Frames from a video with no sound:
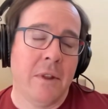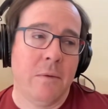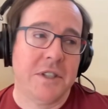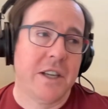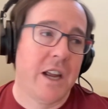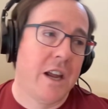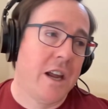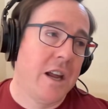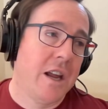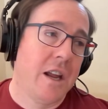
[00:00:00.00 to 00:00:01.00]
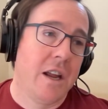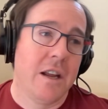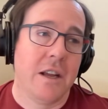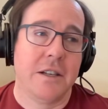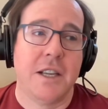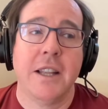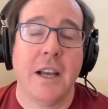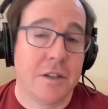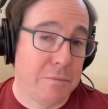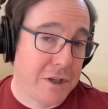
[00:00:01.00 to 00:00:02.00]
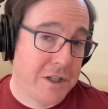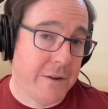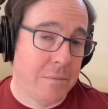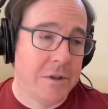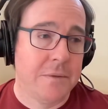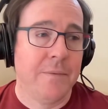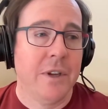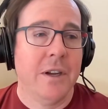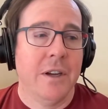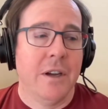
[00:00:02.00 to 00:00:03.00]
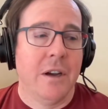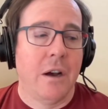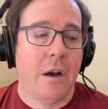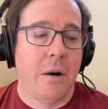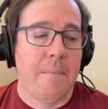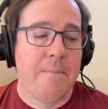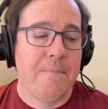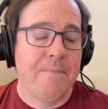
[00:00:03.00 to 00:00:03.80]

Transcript: we'll say, 10,000 plus developers, um,